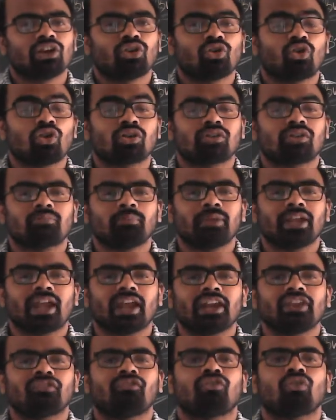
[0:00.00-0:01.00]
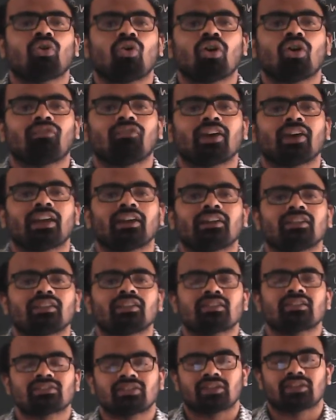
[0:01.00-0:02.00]
not be any flow of current in
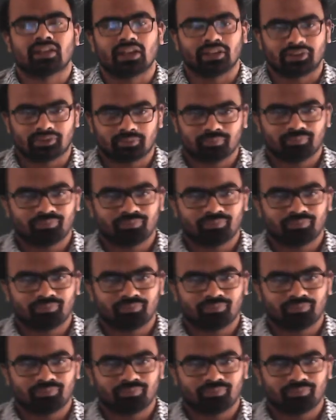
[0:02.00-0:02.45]
the circuit.